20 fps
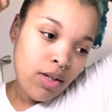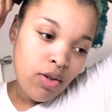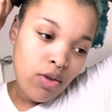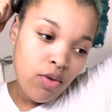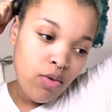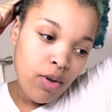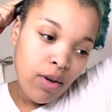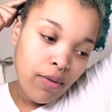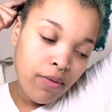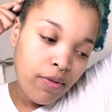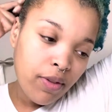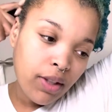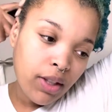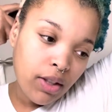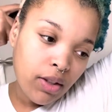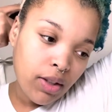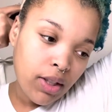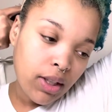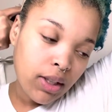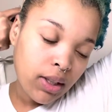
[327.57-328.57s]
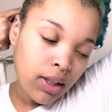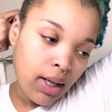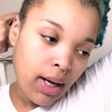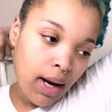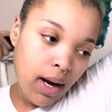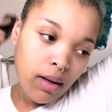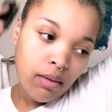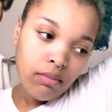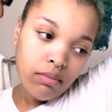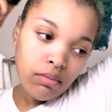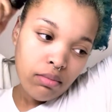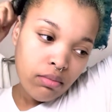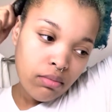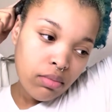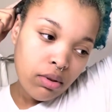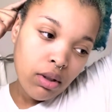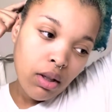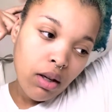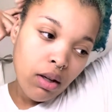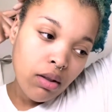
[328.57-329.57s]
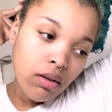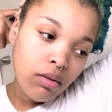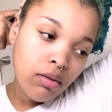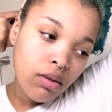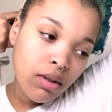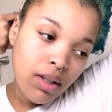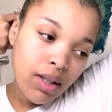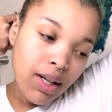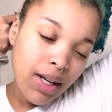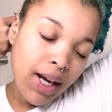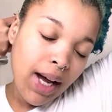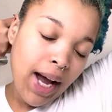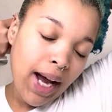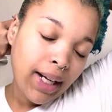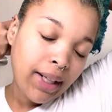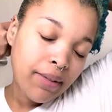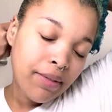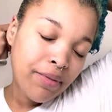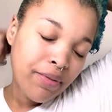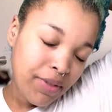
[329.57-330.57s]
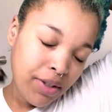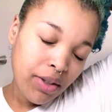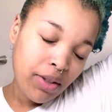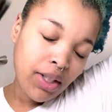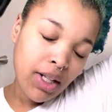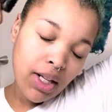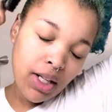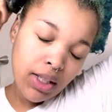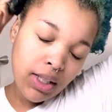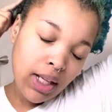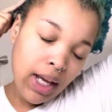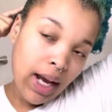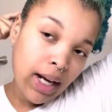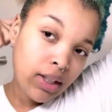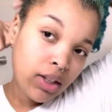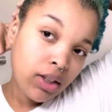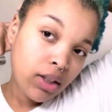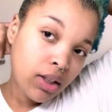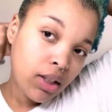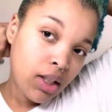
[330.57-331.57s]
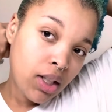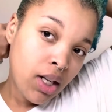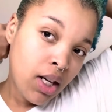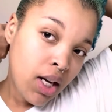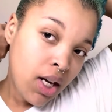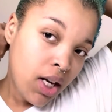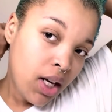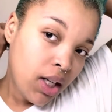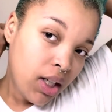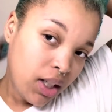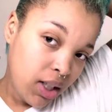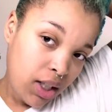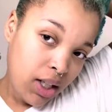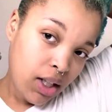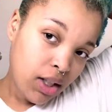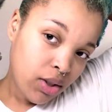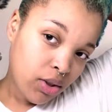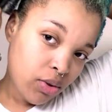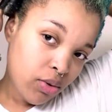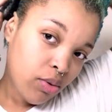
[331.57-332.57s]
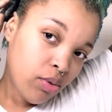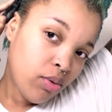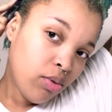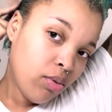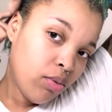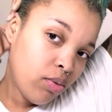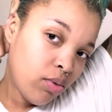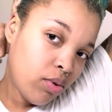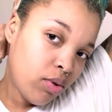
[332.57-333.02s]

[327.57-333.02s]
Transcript: you can feel it on your scalp. So I can feel that it's actually getting through